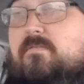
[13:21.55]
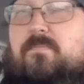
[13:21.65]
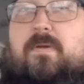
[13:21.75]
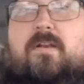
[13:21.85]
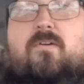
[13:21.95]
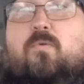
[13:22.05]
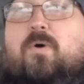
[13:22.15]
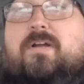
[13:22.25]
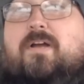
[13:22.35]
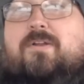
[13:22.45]
depending on
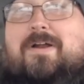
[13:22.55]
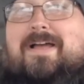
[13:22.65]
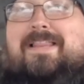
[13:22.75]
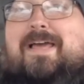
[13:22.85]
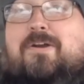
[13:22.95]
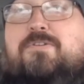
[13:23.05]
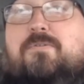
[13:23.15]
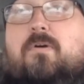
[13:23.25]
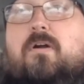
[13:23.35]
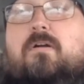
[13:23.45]
what color highlighters
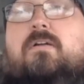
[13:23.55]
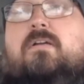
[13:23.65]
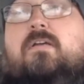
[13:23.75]
you are,